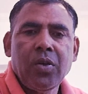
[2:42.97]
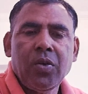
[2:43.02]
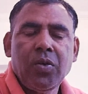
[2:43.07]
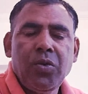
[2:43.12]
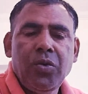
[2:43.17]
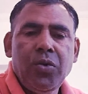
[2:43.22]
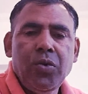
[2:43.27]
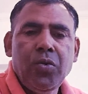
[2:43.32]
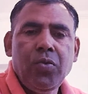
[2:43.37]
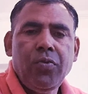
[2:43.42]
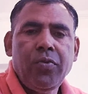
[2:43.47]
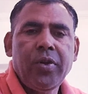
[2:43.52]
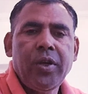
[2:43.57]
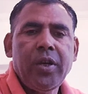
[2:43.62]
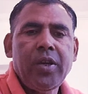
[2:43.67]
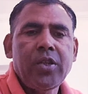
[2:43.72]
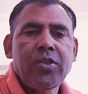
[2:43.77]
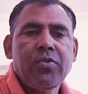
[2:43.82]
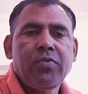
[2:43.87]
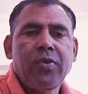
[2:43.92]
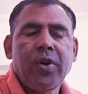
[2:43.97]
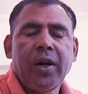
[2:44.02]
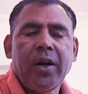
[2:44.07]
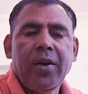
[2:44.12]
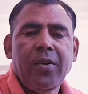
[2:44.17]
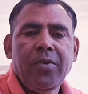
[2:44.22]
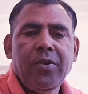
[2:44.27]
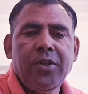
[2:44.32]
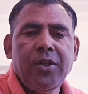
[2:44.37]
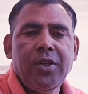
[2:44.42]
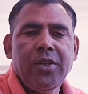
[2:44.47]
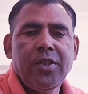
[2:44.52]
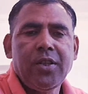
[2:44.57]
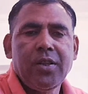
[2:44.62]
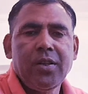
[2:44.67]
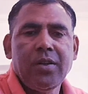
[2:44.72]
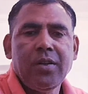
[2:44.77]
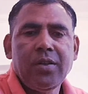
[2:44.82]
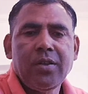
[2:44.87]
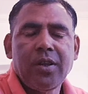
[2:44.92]
you face five
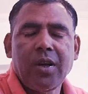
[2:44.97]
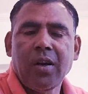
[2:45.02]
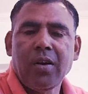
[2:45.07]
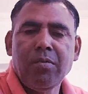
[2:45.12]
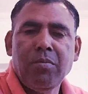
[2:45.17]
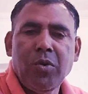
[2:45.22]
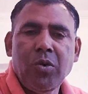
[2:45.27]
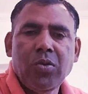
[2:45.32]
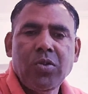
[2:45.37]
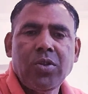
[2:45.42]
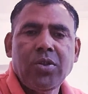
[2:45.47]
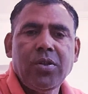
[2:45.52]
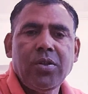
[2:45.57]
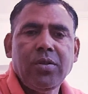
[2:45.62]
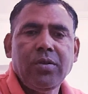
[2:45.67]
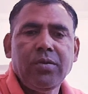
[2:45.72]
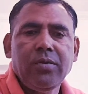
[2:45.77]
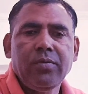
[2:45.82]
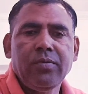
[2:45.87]
teachers almost